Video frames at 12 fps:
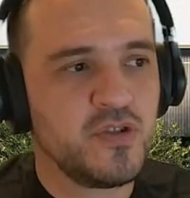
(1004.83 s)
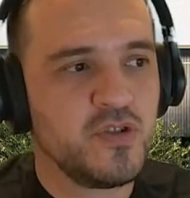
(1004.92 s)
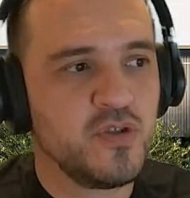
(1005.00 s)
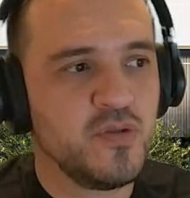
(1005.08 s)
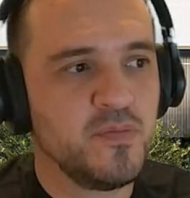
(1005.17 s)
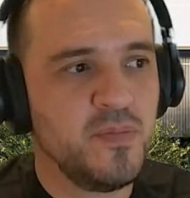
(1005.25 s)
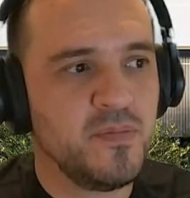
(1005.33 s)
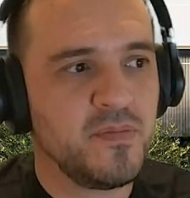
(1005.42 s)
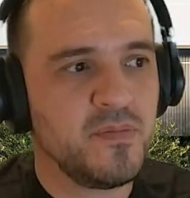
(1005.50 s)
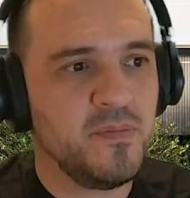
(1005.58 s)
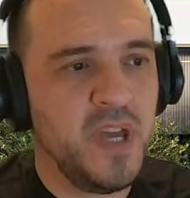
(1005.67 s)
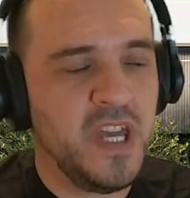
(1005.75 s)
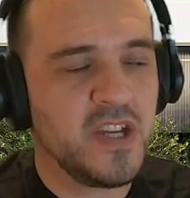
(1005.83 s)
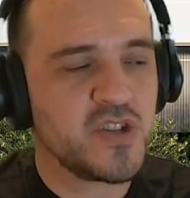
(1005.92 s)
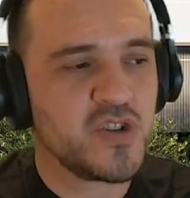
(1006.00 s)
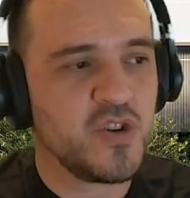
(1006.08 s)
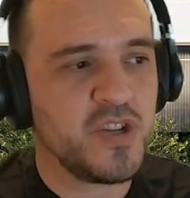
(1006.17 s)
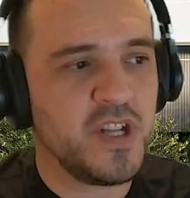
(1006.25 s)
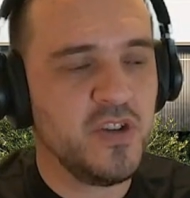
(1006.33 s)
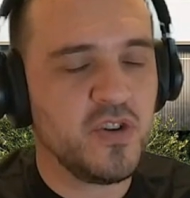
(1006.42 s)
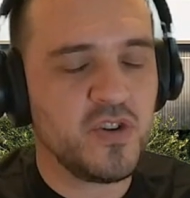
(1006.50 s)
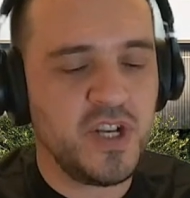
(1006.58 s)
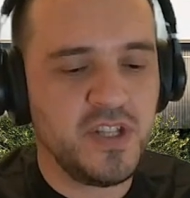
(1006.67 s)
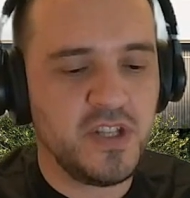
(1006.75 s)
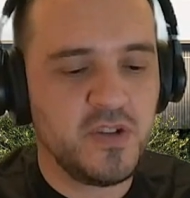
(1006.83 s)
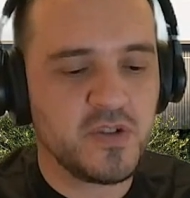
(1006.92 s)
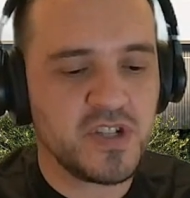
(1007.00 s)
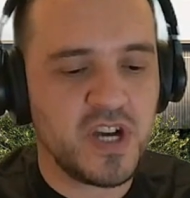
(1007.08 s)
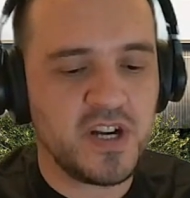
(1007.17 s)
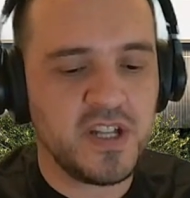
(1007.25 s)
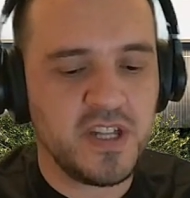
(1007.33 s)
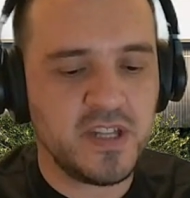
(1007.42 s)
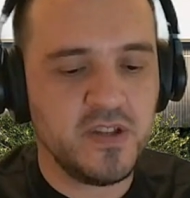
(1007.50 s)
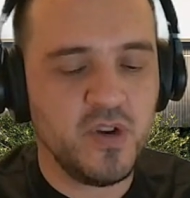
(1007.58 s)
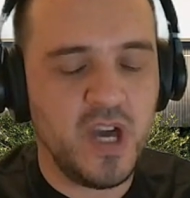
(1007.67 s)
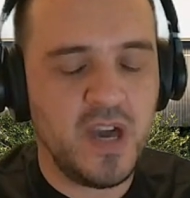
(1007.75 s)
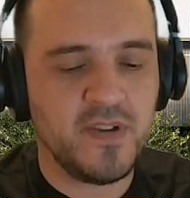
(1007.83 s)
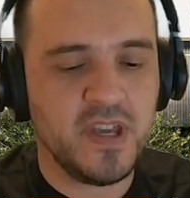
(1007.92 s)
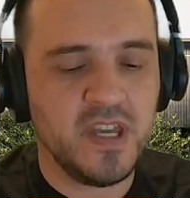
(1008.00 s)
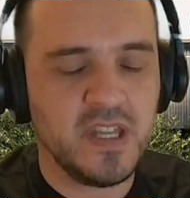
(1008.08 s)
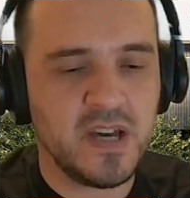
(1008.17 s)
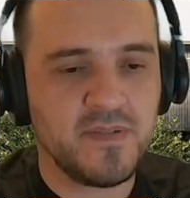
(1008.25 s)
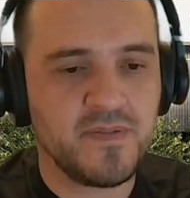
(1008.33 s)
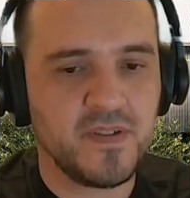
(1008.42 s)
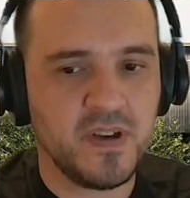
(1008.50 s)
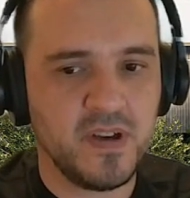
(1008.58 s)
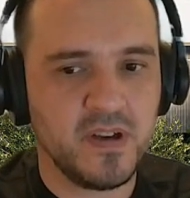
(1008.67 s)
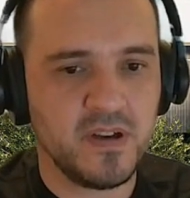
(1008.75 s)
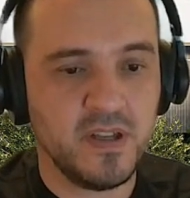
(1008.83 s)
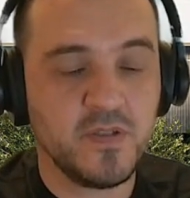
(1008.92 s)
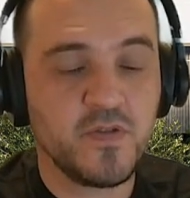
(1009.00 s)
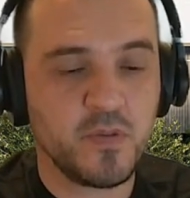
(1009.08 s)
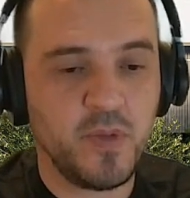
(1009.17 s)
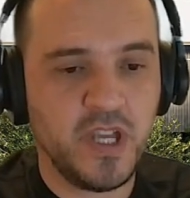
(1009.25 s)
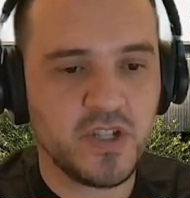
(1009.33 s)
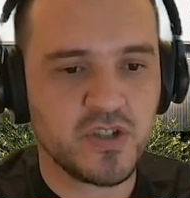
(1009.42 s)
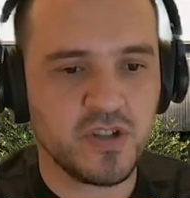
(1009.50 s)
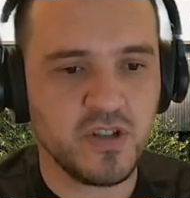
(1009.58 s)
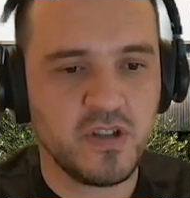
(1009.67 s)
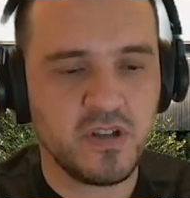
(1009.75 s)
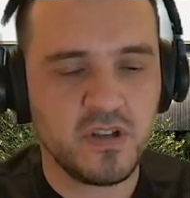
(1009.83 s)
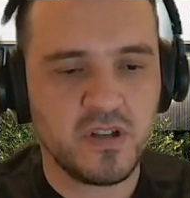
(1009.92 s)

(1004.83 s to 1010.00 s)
to make sure that you're ready to start and that you have enough information?